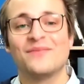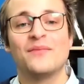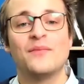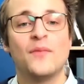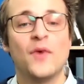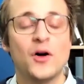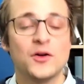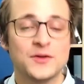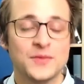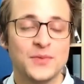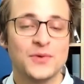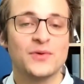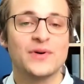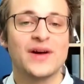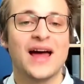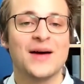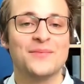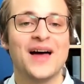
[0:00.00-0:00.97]
multiple
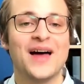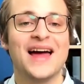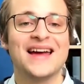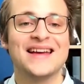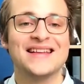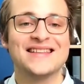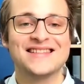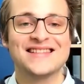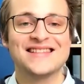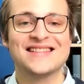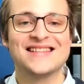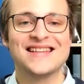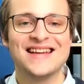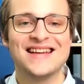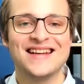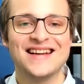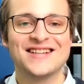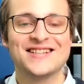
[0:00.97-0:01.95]
campaigns
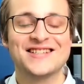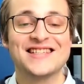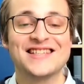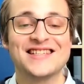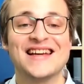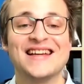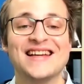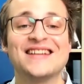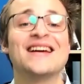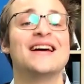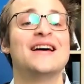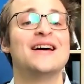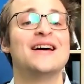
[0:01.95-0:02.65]
in each seat,